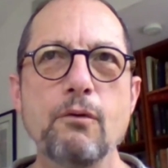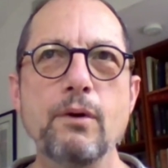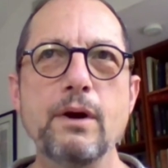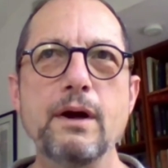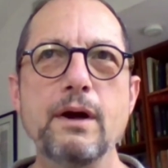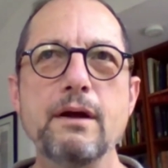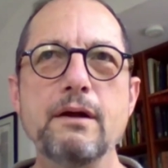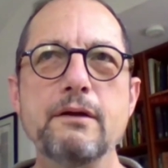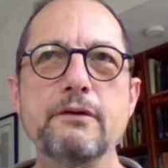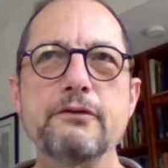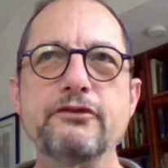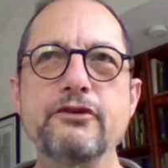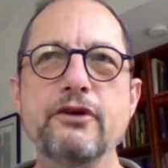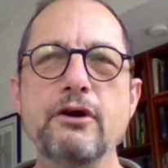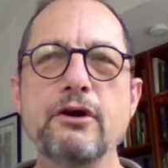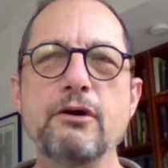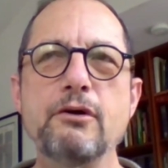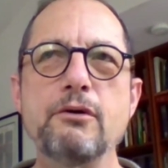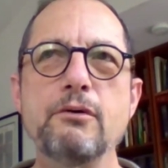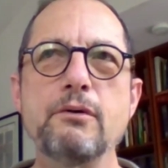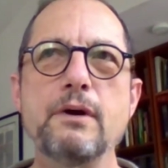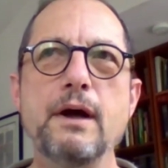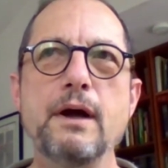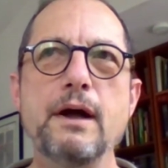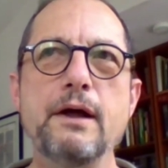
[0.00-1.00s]
Well,
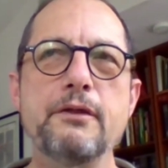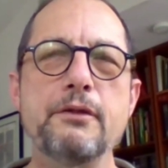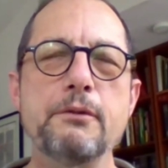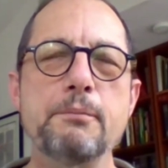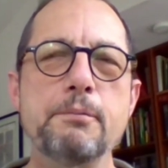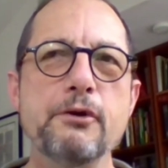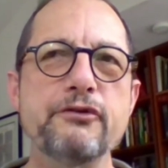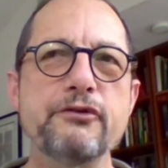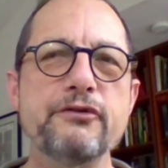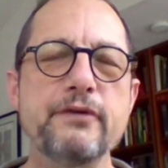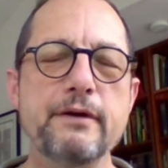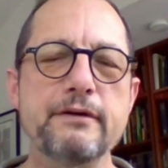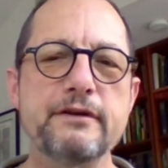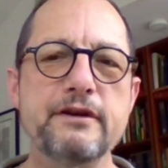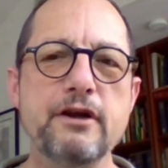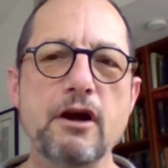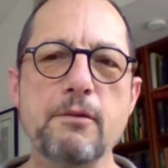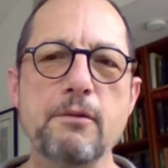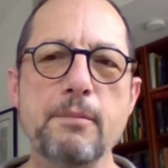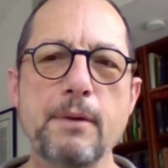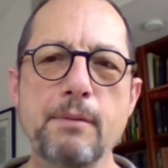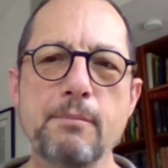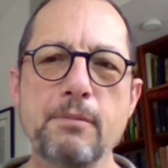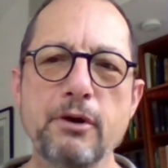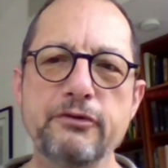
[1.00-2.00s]
so uh, the person I talk
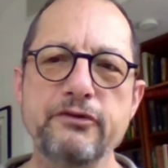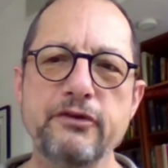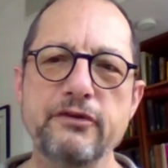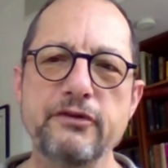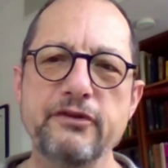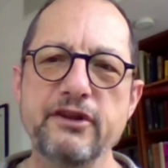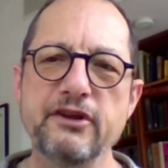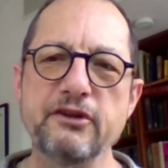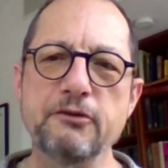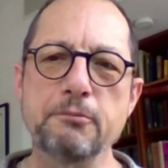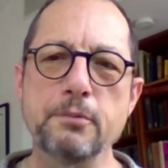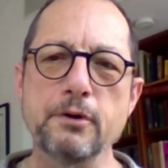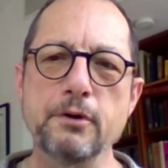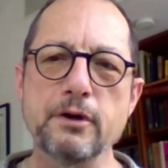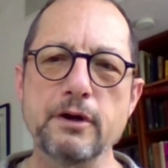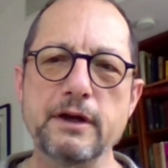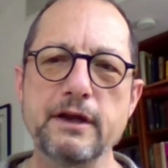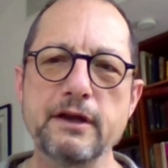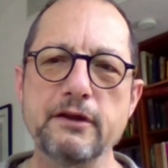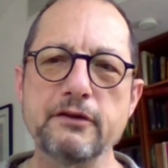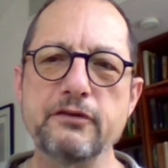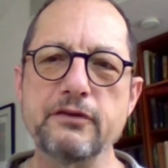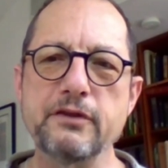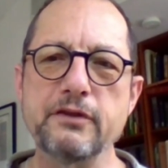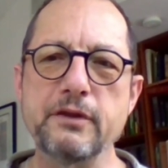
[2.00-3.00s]
about most in this
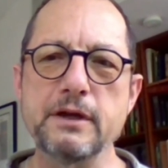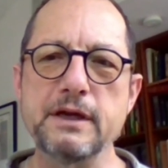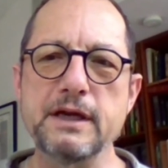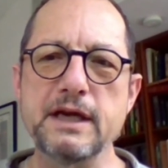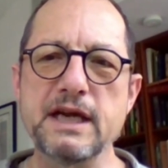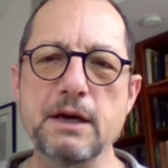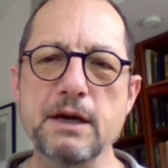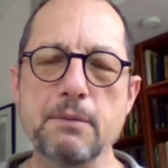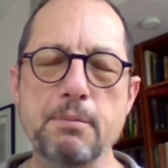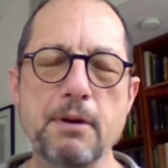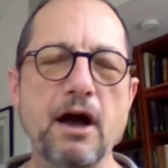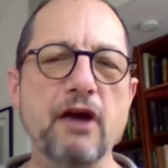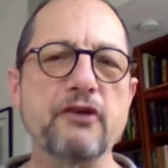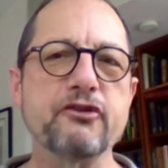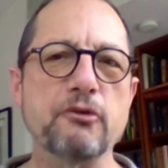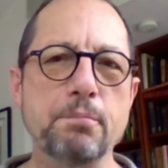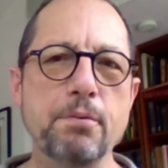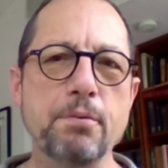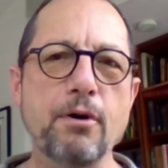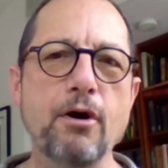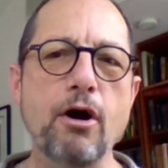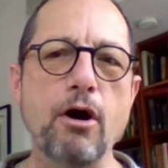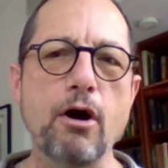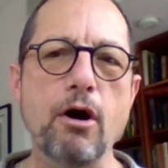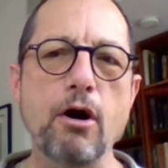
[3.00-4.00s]
book is the Apostle
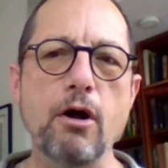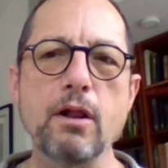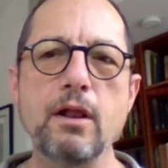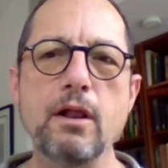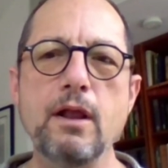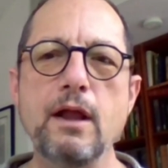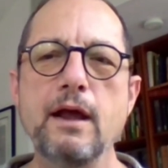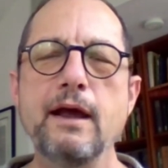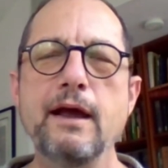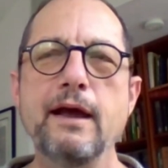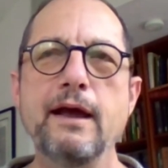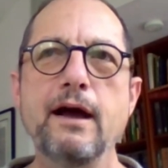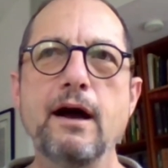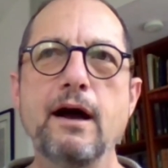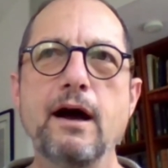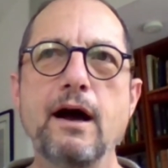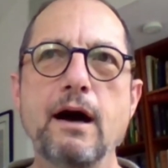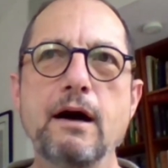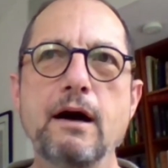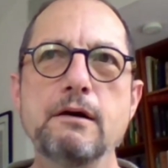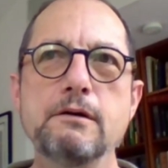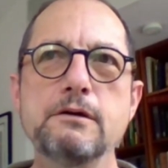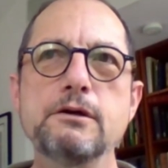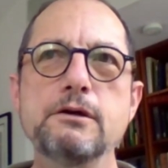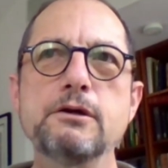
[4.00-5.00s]
Paul,
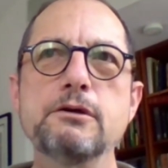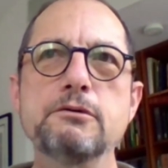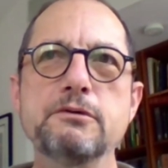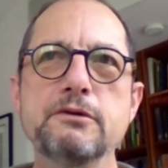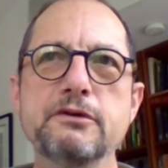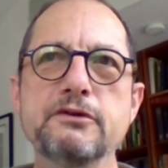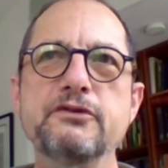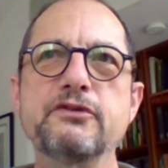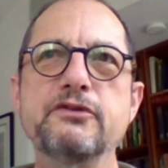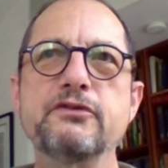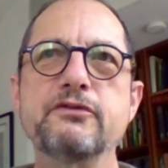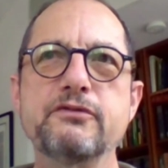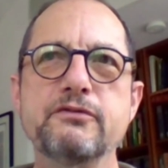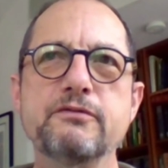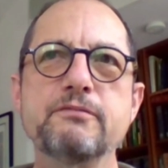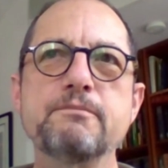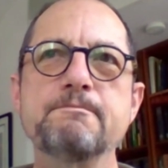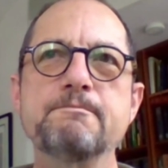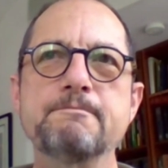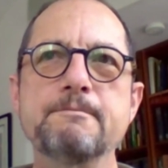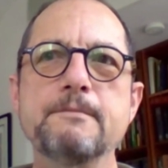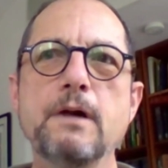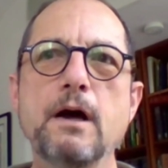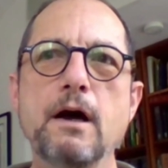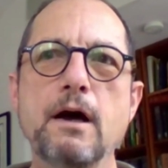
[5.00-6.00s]
uh, who is
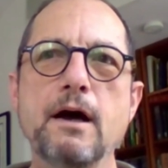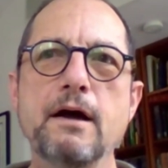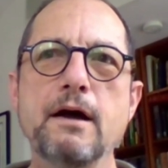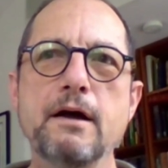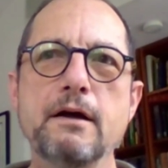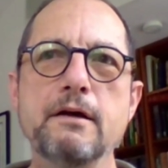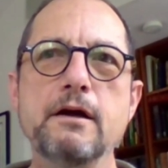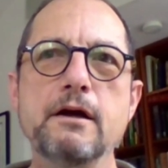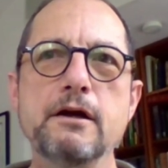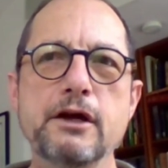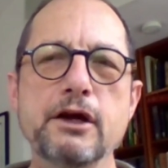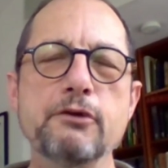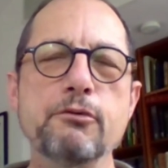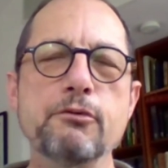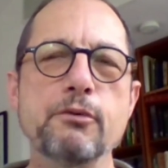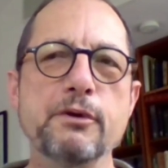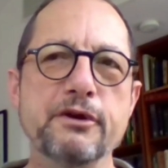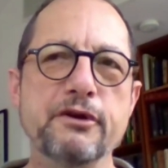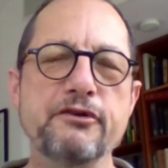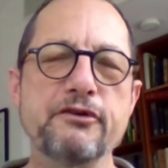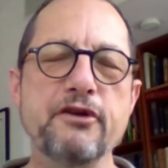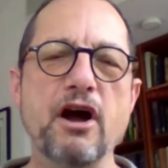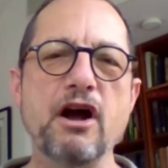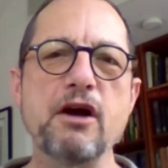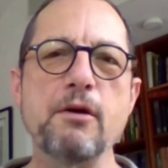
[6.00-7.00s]
uh, a good
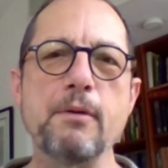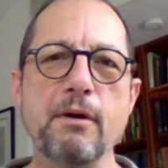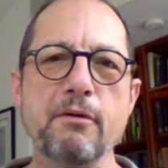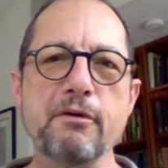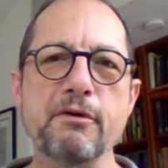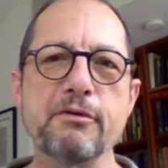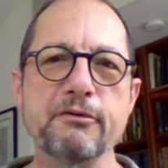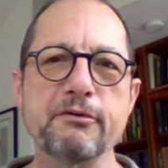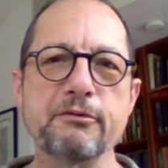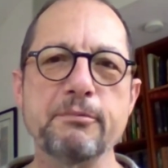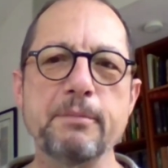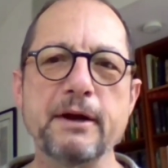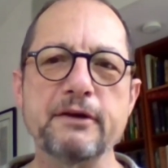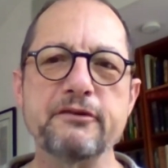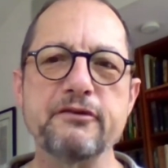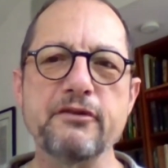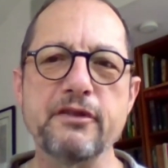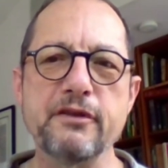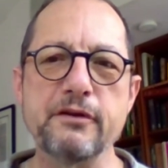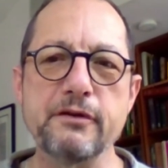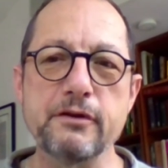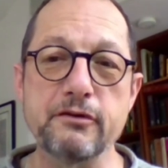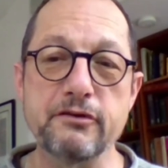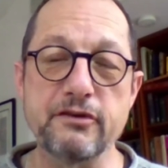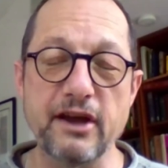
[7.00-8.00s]
one to talk about with respect to
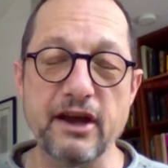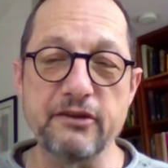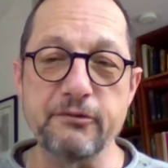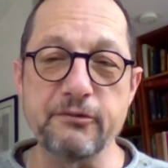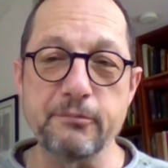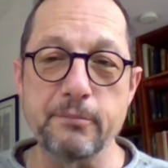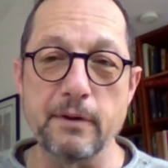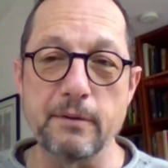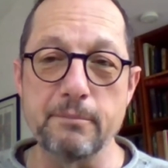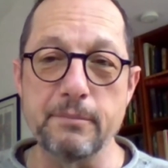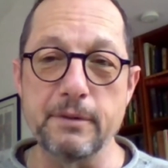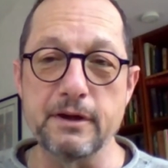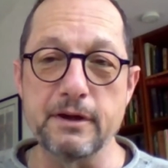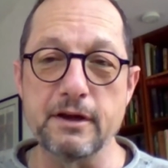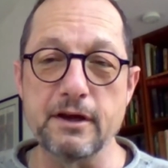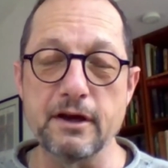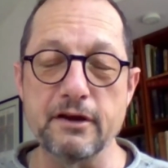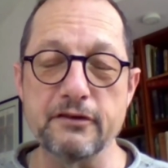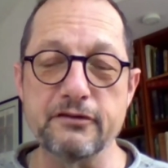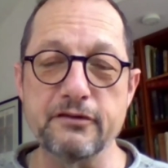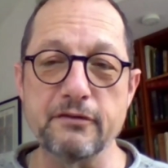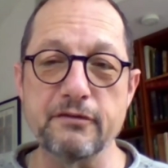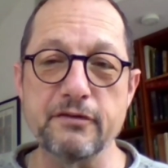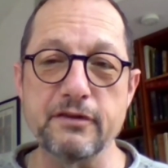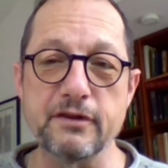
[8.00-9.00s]
the New Testament
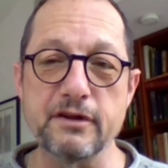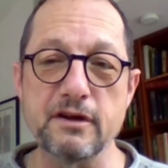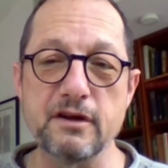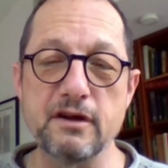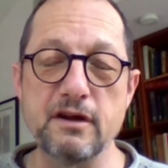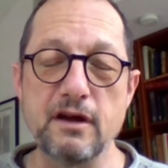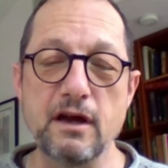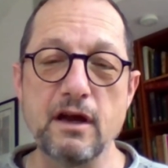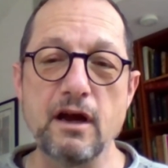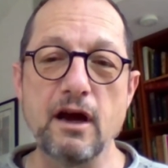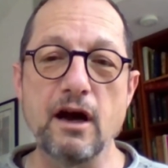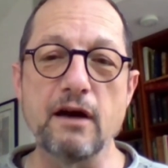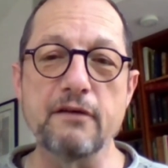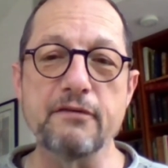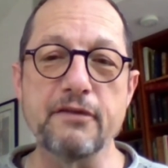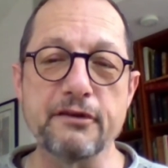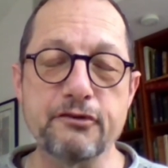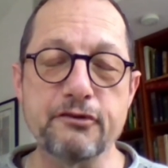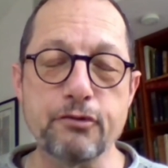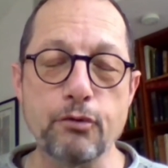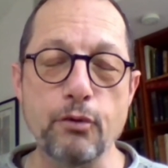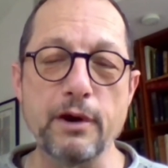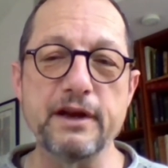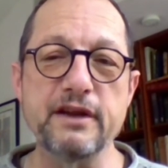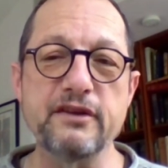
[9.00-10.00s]
because of the of the
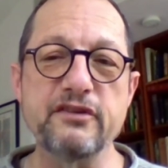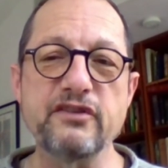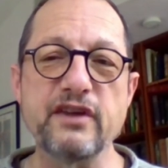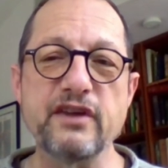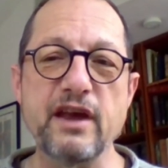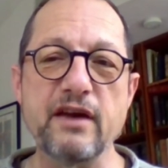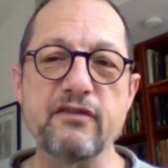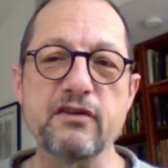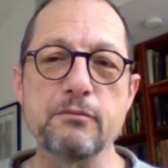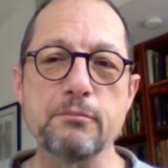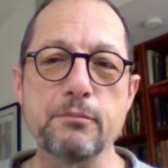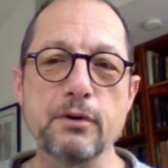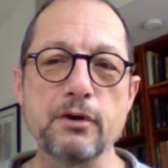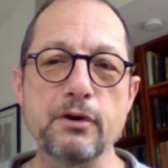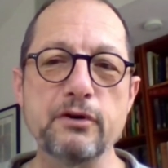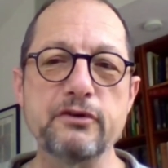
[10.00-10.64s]
27